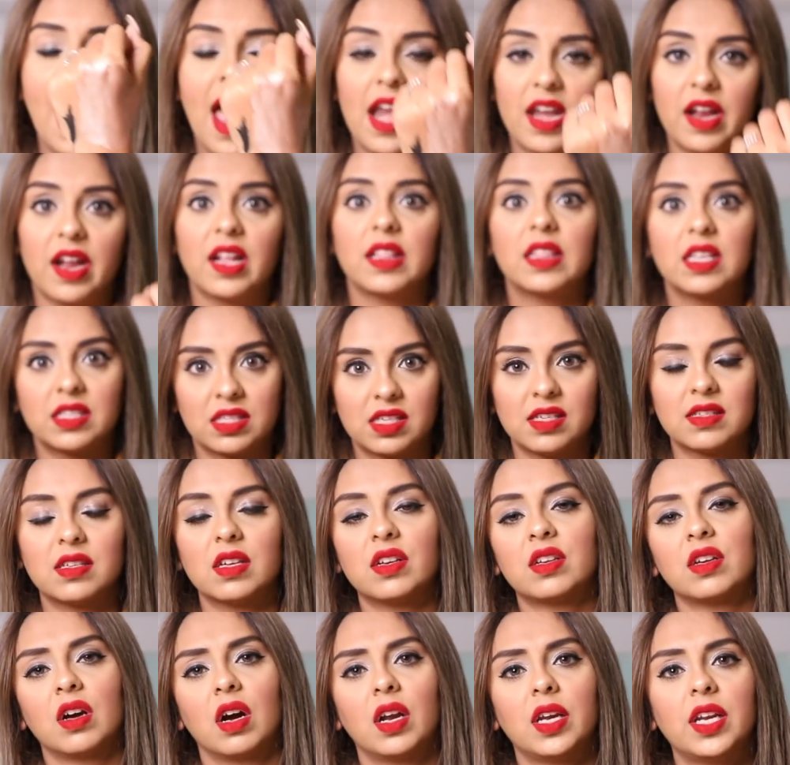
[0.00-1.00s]
And this is
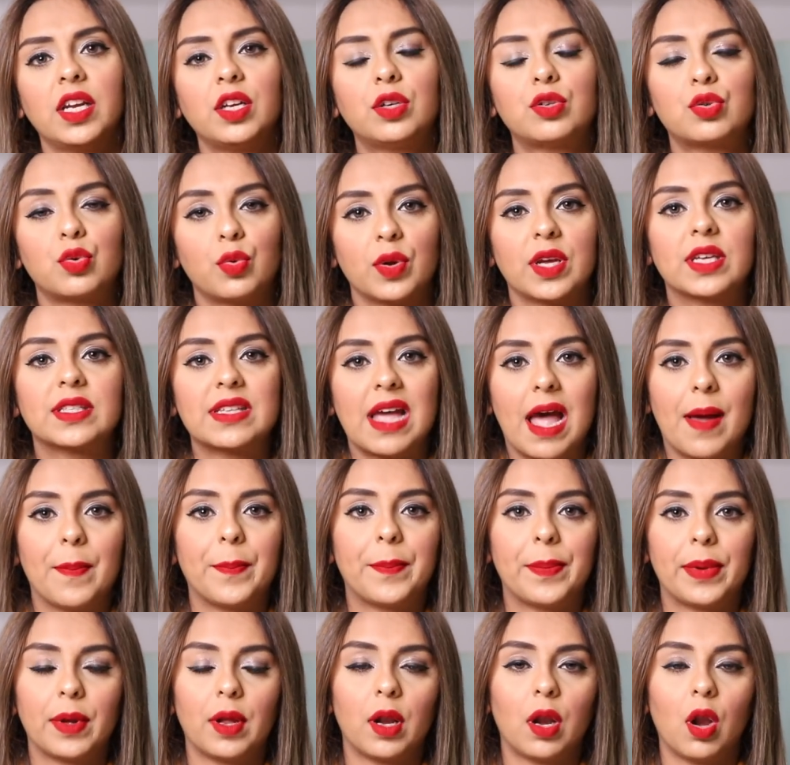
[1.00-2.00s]
a really true
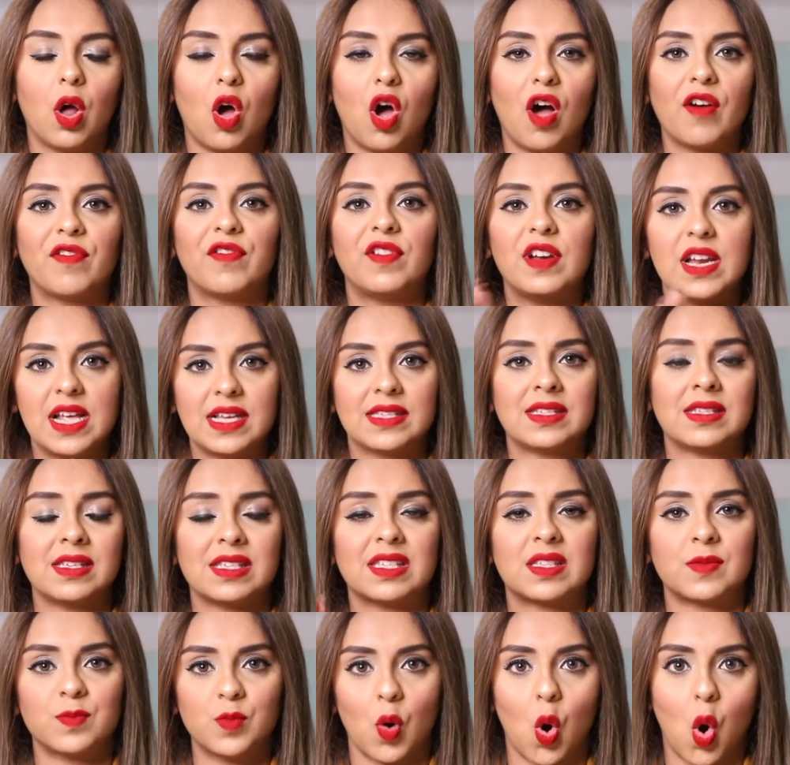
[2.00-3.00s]
example of less
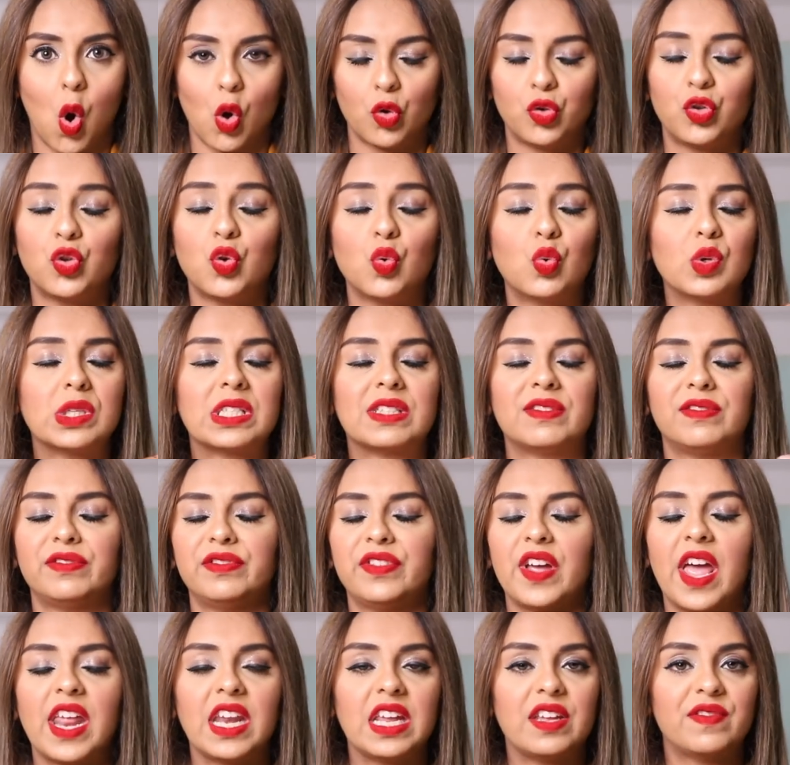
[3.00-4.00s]
is more. Use
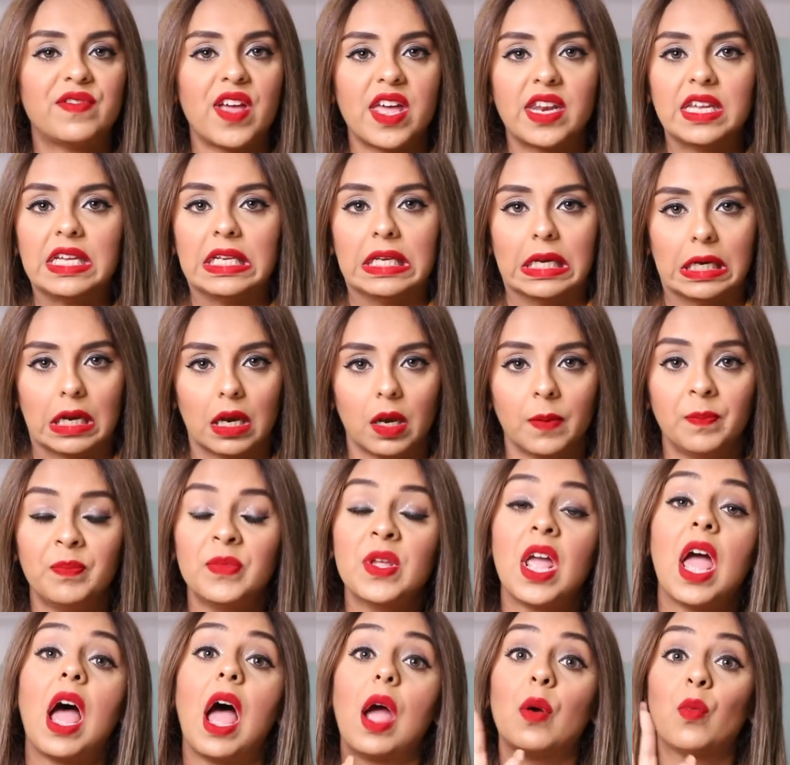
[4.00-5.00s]
very, very little.
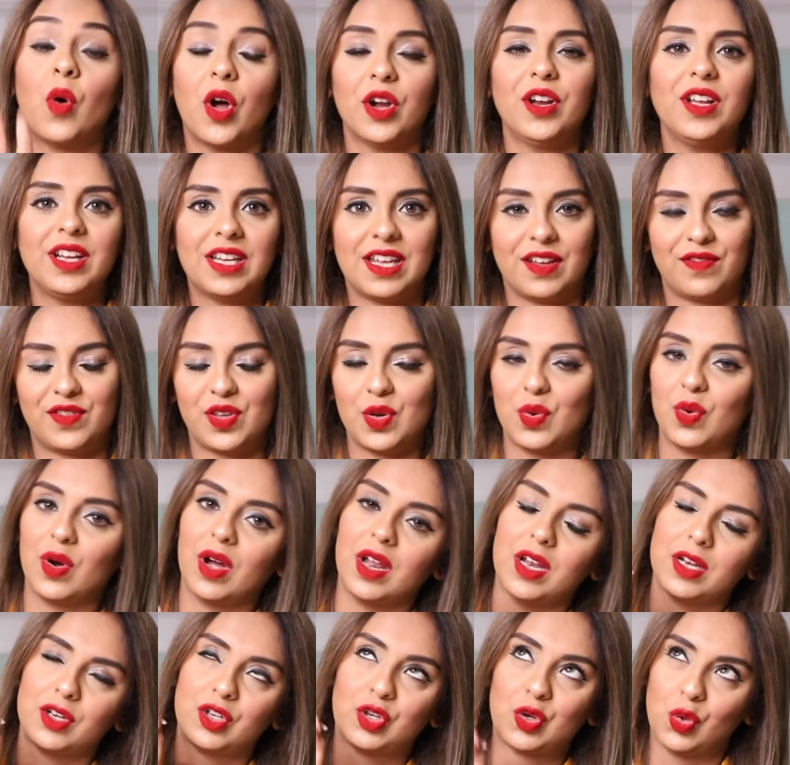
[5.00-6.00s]
I want to give you
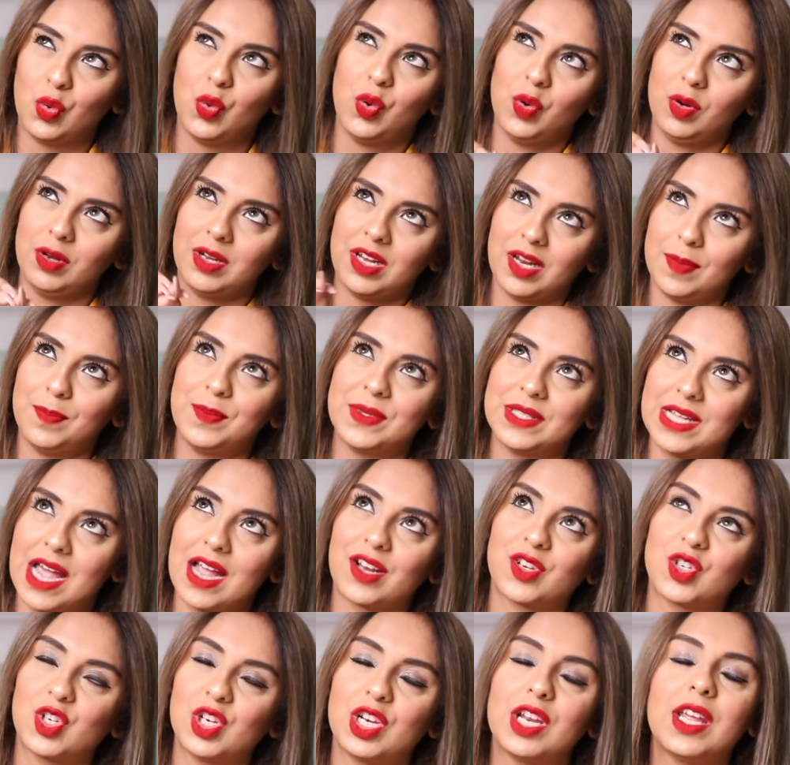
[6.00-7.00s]
two tips
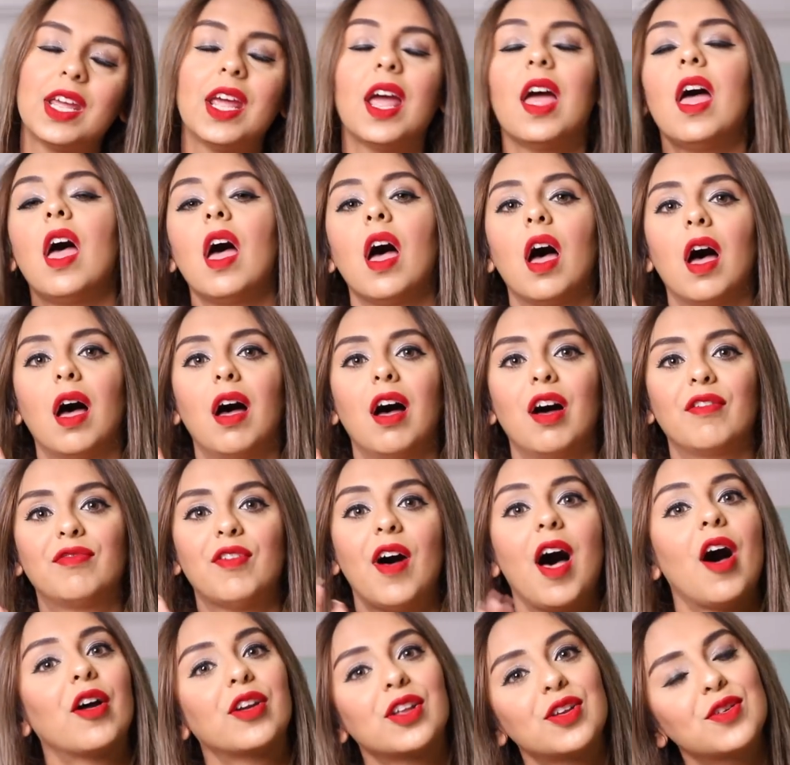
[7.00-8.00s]
actually
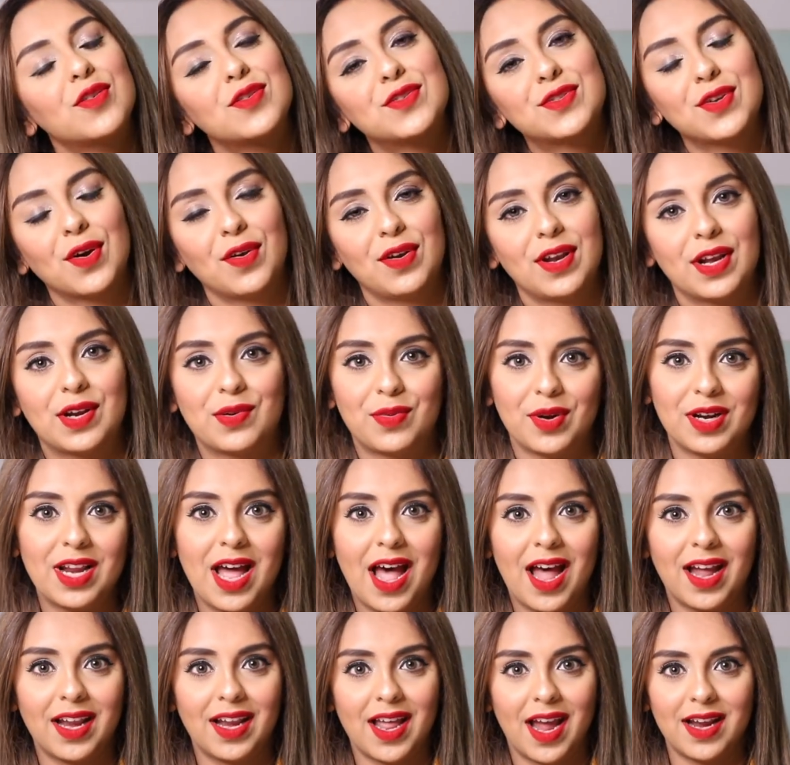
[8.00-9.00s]
for how to use your liquid
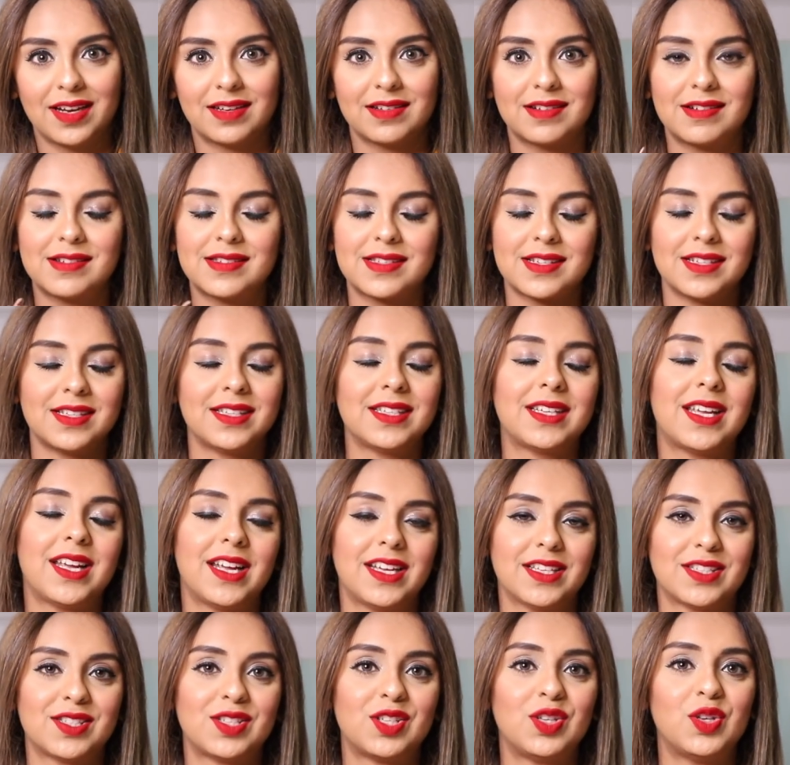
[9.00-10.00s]
highlighters in
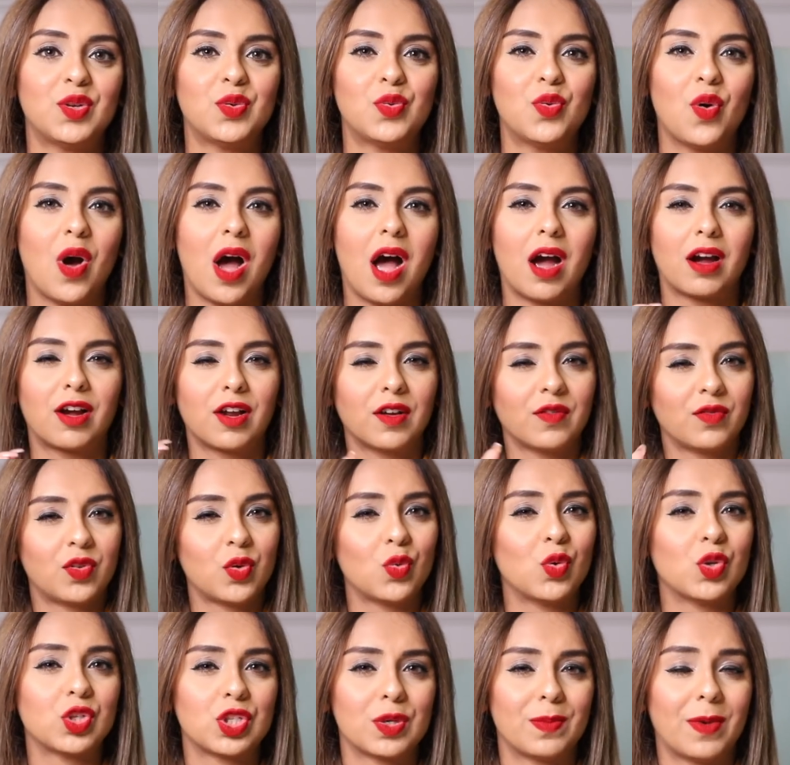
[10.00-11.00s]
case you are
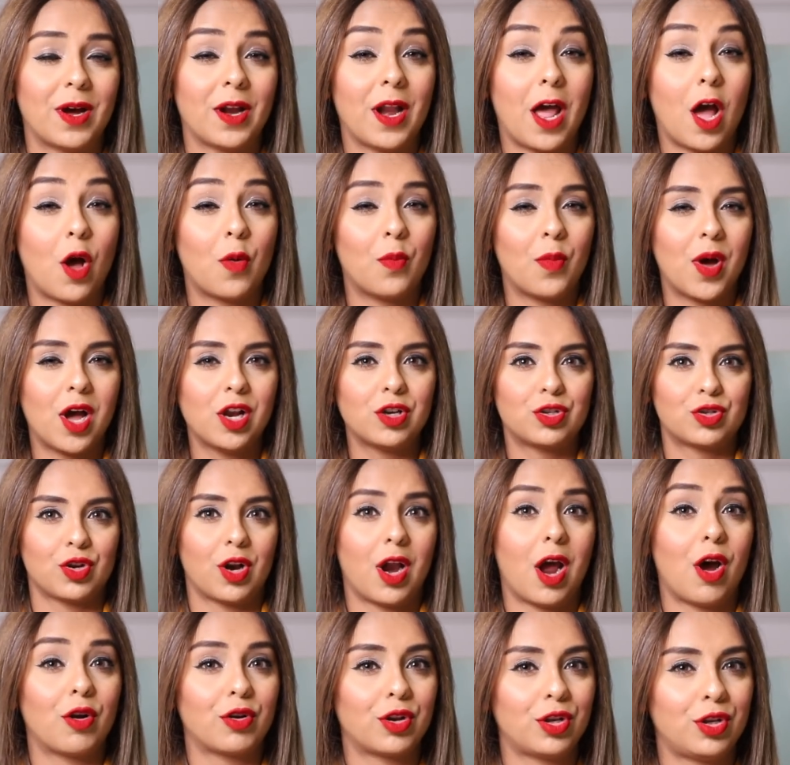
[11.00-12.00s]
confused about how much or
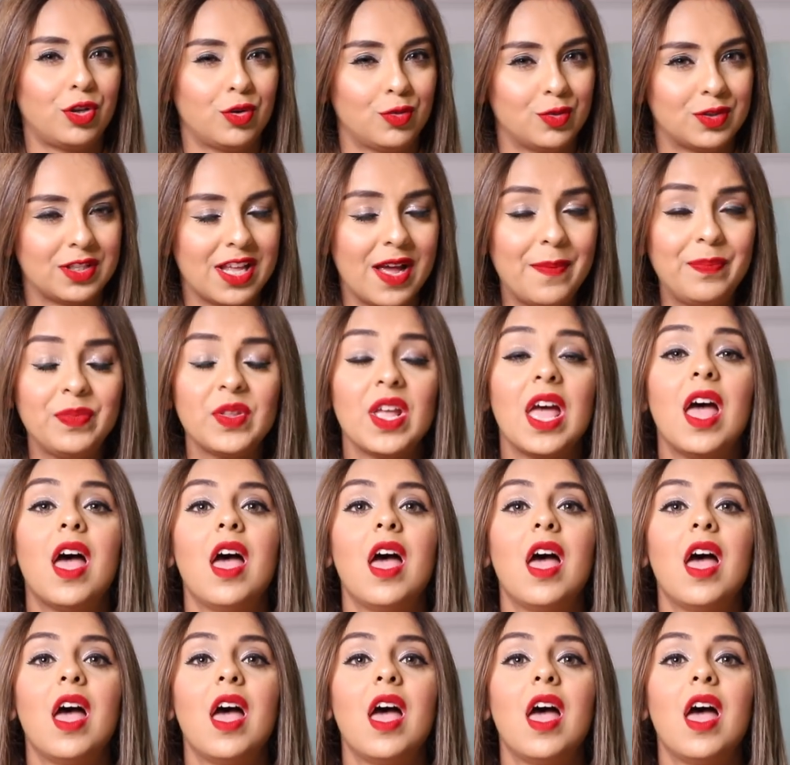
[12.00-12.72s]
how to use them.